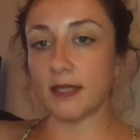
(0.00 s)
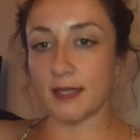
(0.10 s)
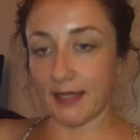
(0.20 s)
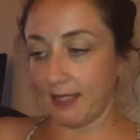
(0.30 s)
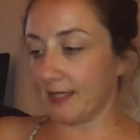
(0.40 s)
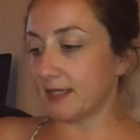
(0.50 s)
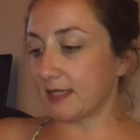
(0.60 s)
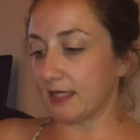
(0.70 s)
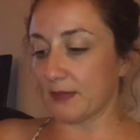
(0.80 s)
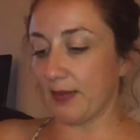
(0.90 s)
these
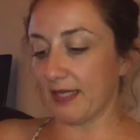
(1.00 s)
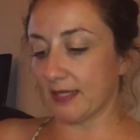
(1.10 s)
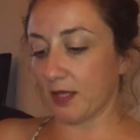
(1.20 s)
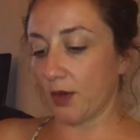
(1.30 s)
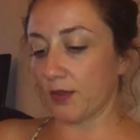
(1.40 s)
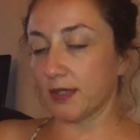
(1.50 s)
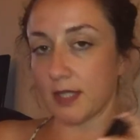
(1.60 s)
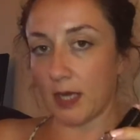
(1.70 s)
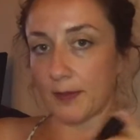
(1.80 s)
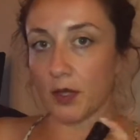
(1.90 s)
this base coat and
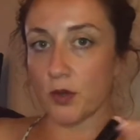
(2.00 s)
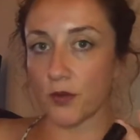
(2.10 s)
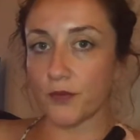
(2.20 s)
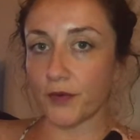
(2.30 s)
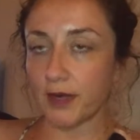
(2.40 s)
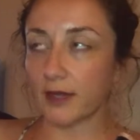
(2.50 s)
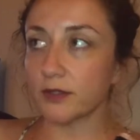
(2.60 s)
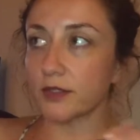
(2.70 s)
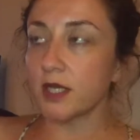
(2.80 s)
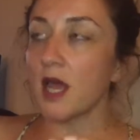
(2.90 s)
top coat for nails.